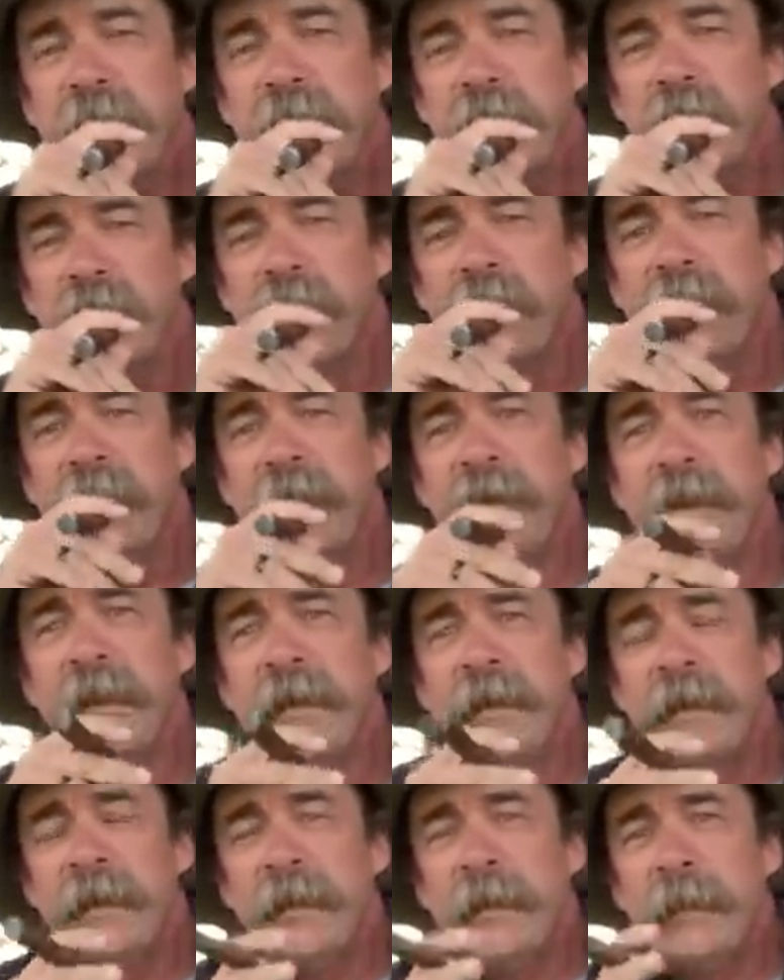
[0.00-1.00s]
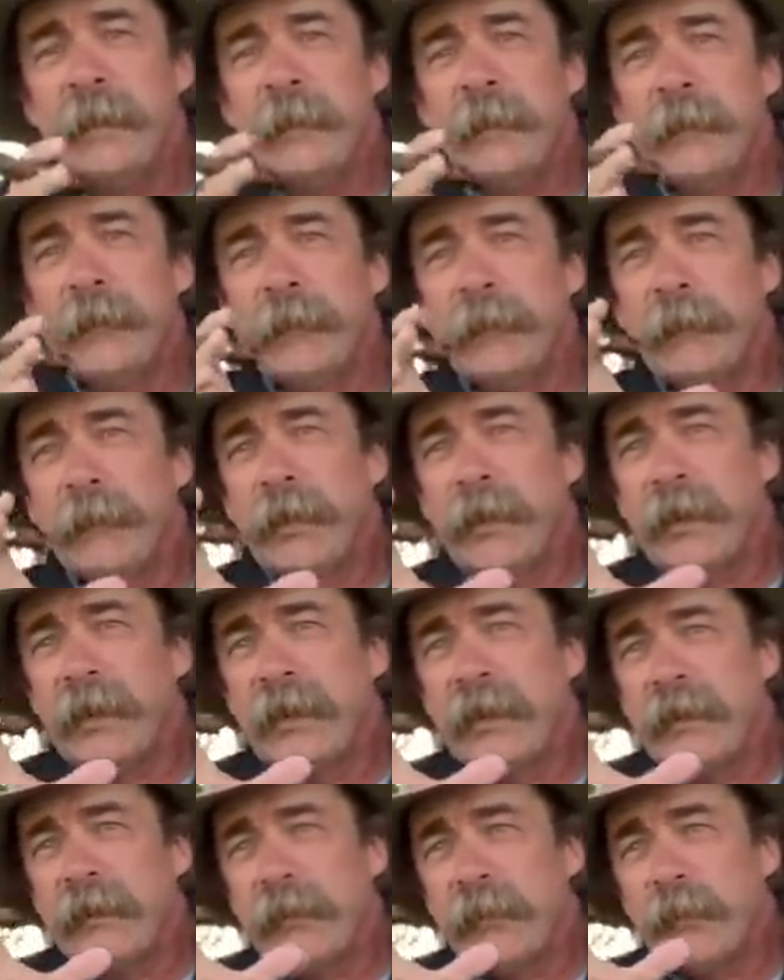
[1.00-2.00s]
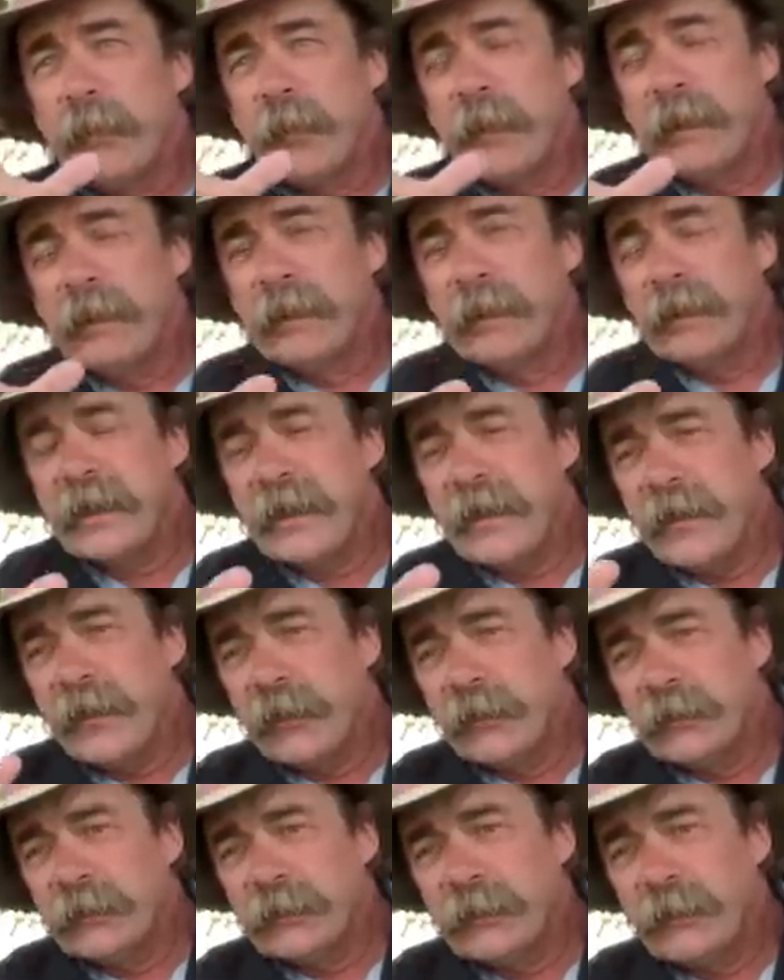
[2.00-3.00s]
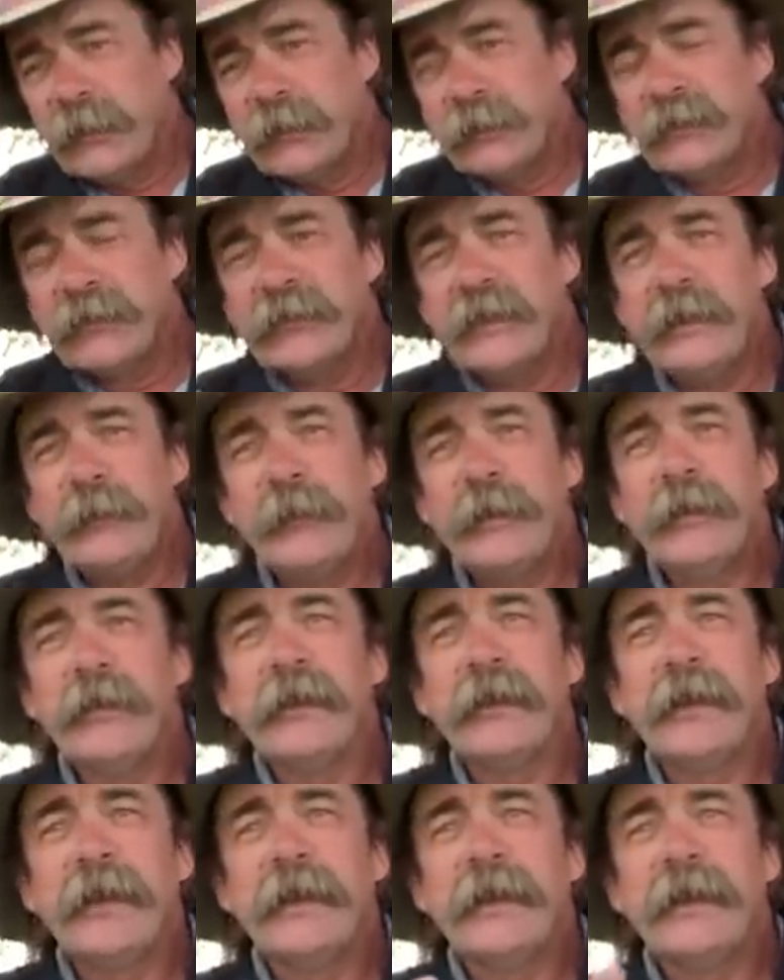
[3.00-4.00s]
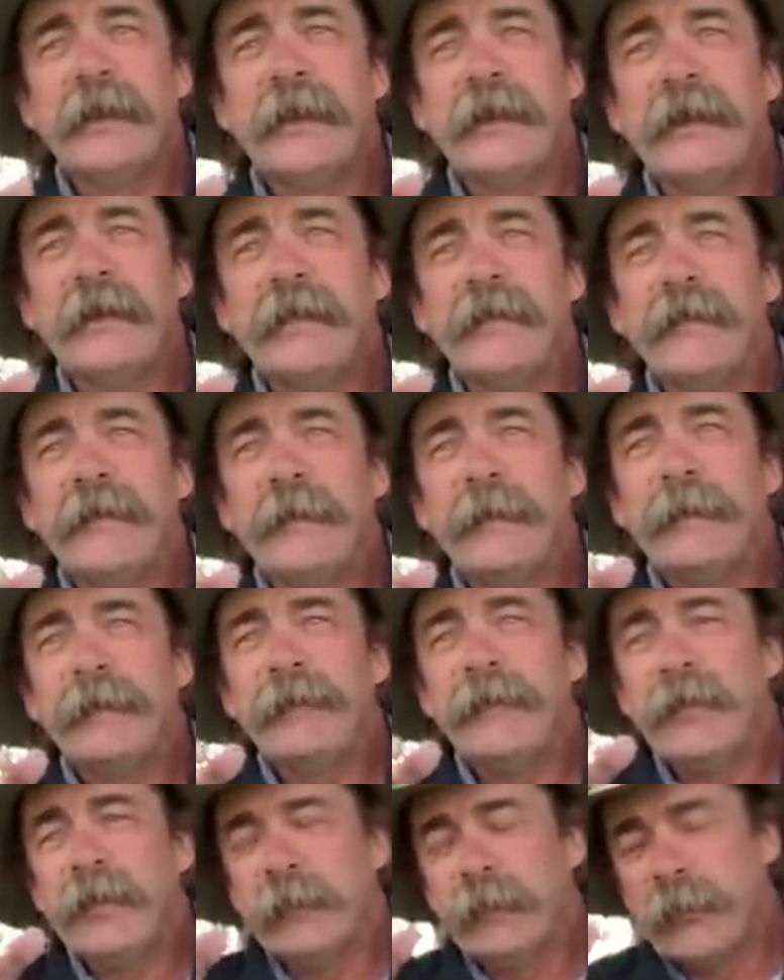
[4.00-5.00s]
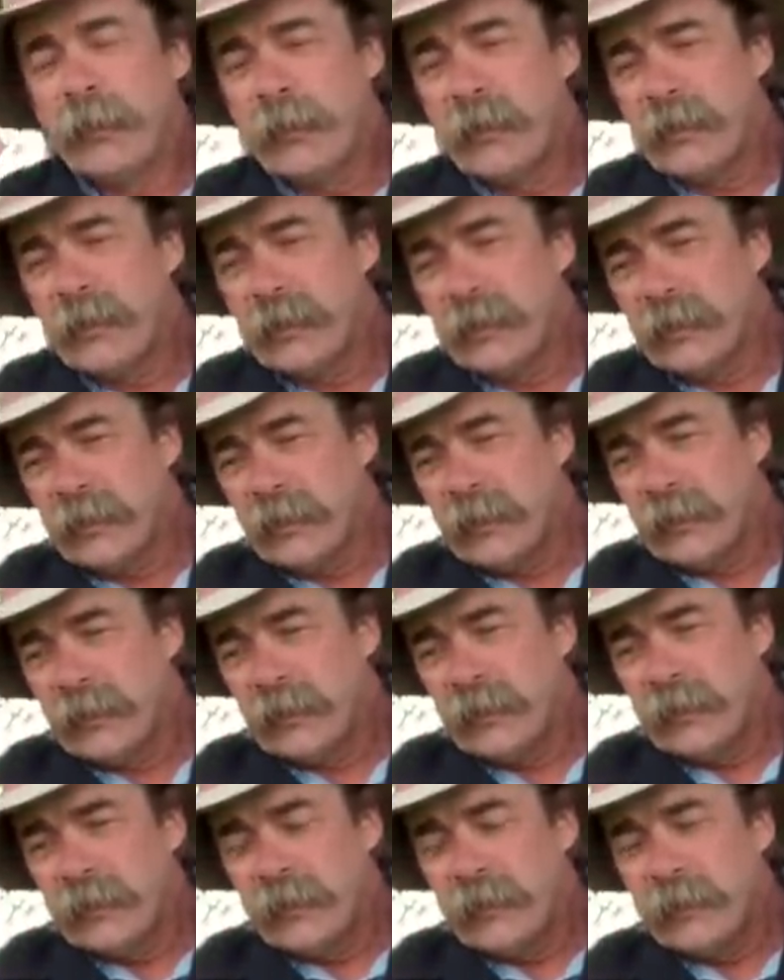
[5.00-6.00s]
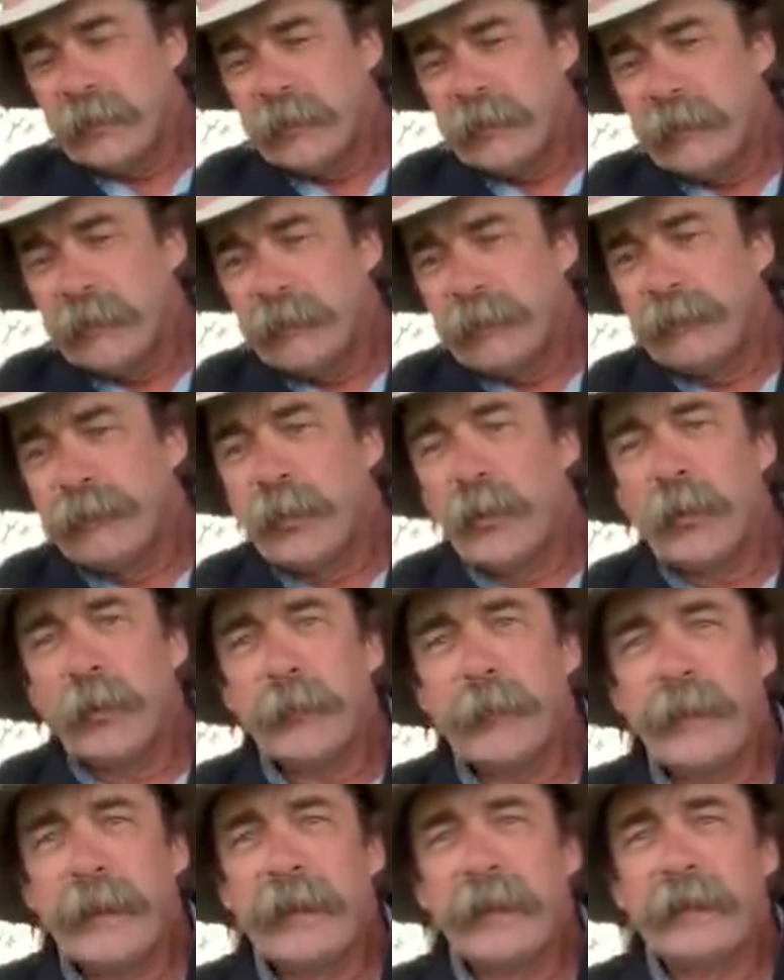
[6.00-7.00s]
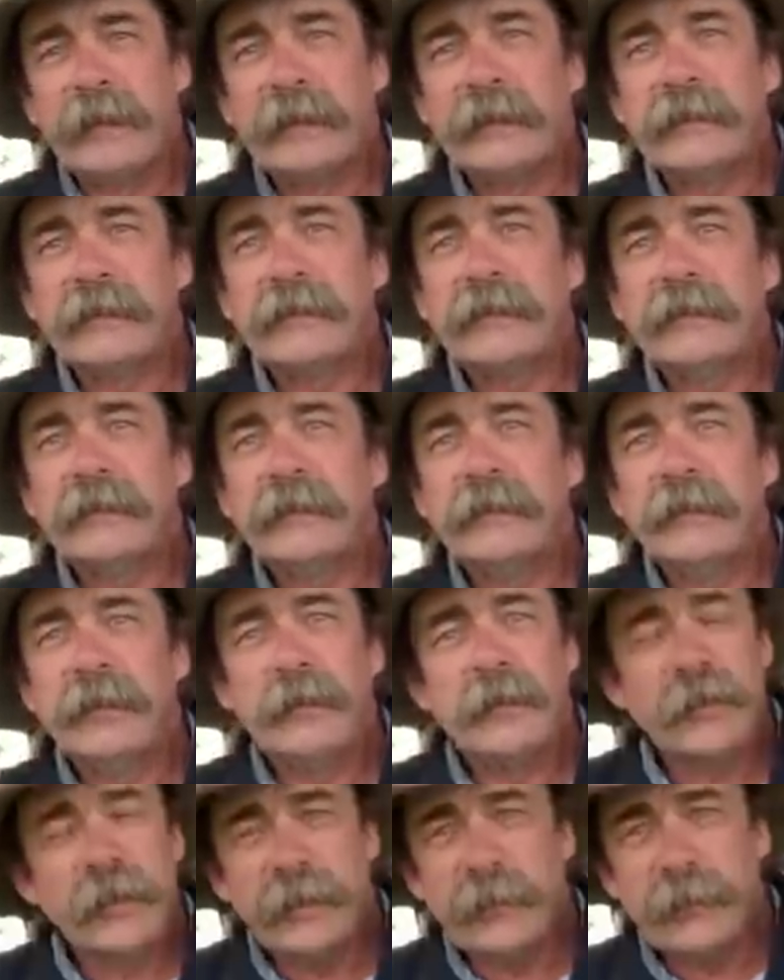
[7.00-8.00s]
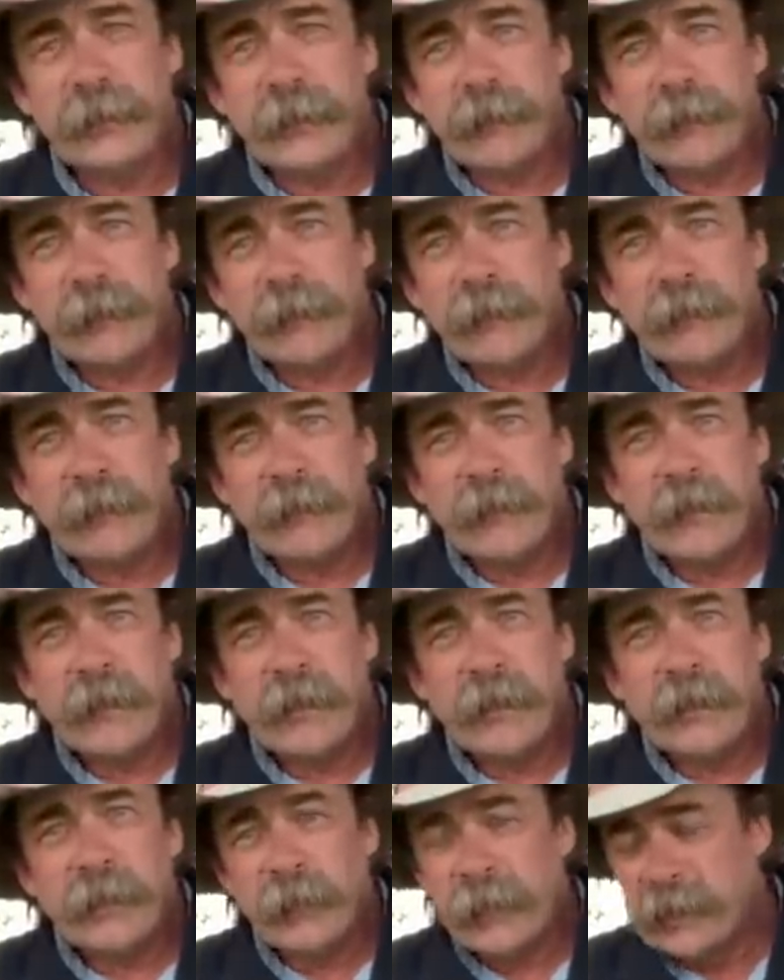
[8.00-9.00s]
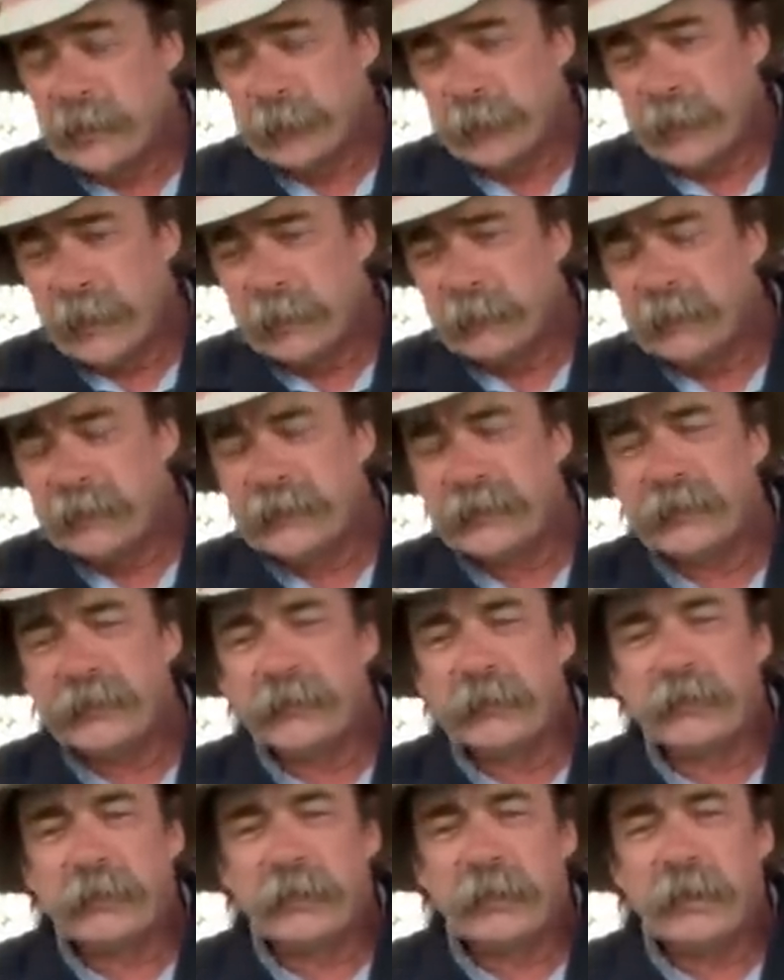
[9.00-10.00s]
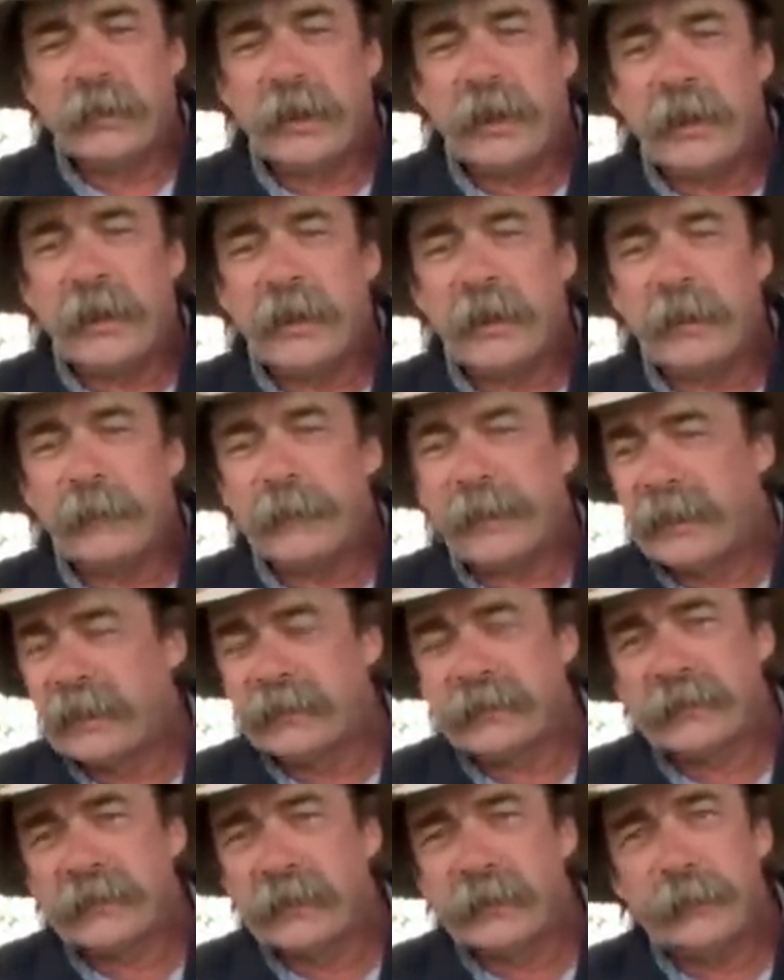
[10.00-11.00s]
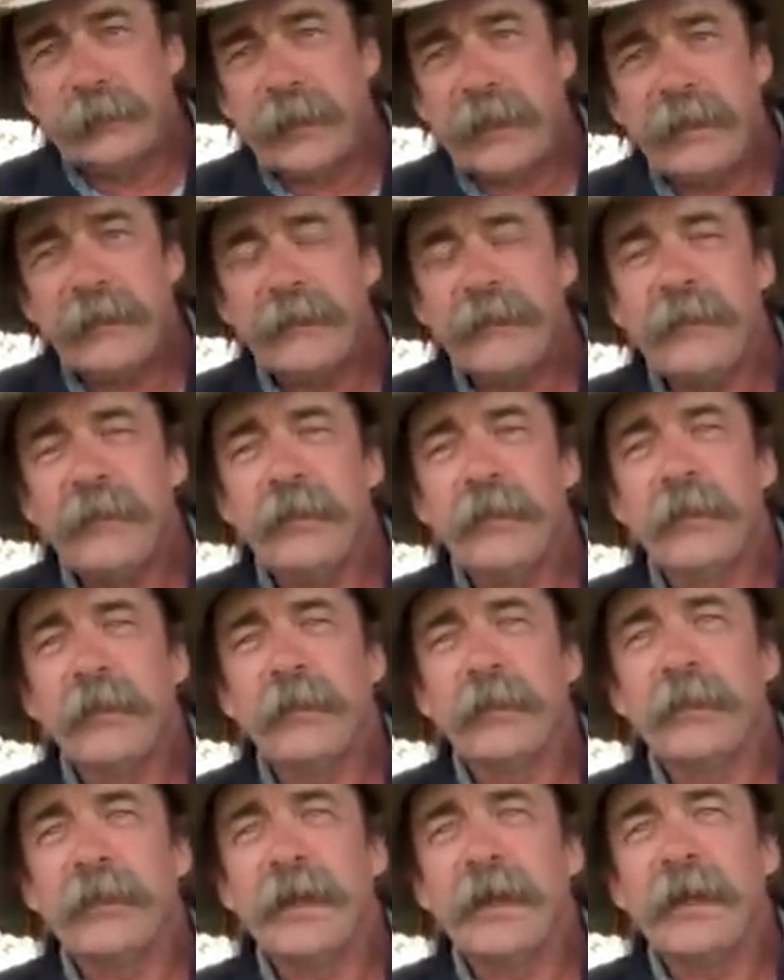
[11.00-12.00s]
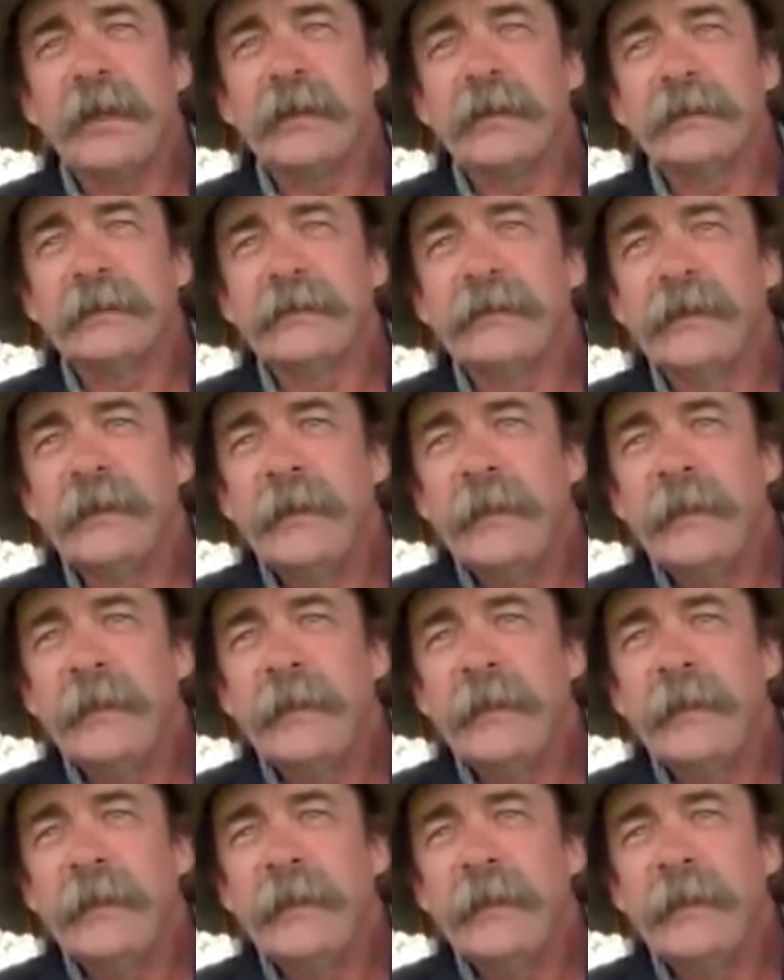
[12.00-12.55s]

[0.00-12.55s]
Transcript: All right? But we look at those folks and then we look at our life. You're born to poor parents who couldn't, went to public school. Uh, parents couldn't pay for you to go to college.